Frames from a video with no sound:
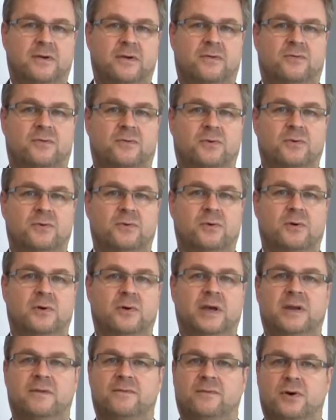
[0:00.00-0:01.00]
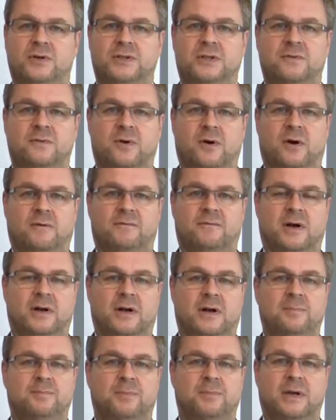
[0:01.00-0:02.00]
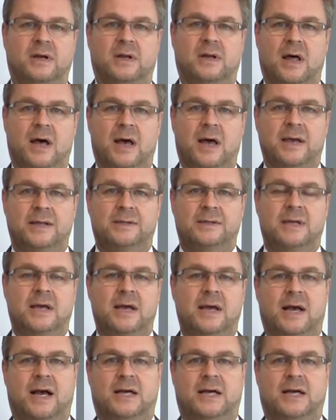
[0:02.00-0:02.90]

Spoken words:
through invoicing of our company clients